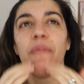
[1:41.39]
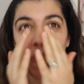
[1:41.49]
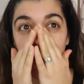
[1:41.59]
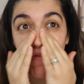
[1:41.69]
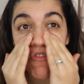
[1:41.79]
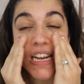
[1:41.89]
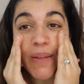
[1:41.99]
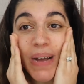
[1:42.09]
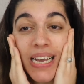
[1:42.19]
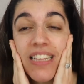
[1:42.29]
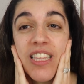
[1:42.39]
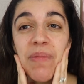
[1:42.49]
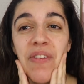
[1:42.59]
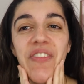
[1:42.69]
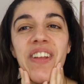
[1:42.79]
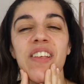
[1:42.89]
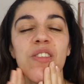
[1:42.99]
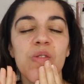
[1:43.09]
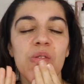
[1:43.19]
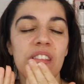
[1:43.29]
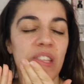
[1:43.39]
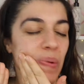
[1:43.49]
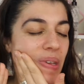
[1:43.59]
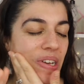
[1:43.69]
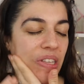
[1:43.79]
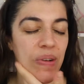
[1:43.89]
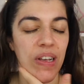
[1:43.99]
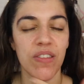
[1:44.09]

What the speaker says: been really back into my fitness all this week as well,